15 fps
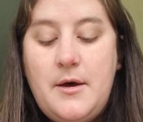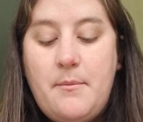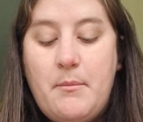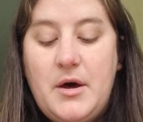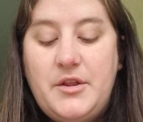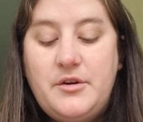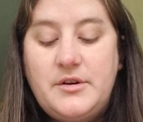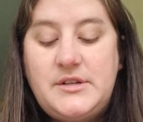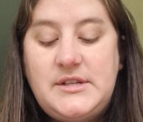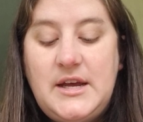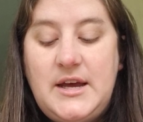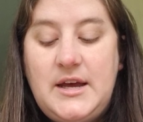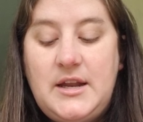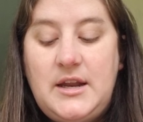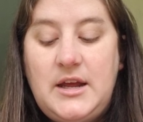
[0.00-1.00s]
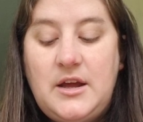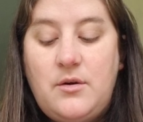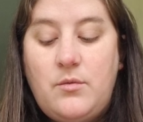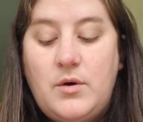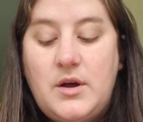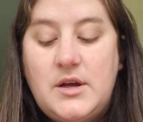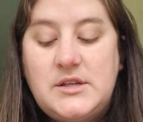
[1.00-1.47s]
Mother said
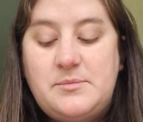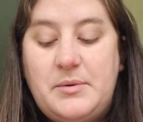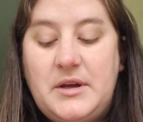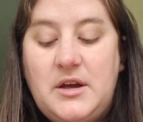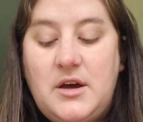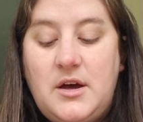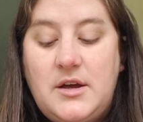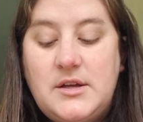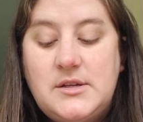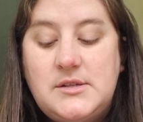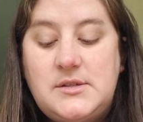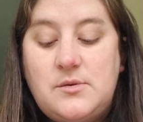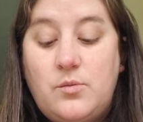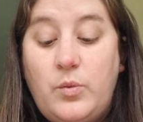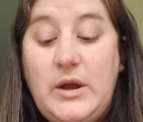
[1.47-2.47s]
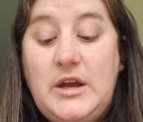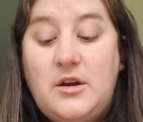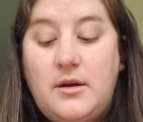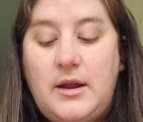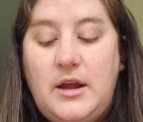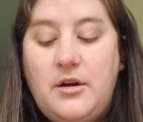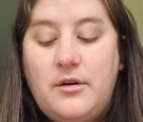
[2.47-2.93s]
it was because we
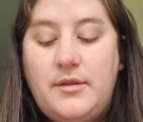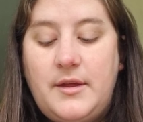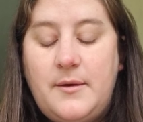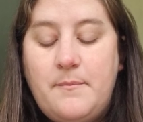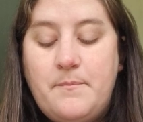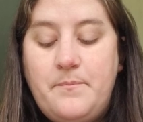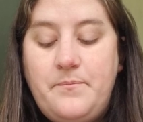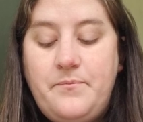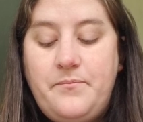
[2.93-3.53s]
could hear them.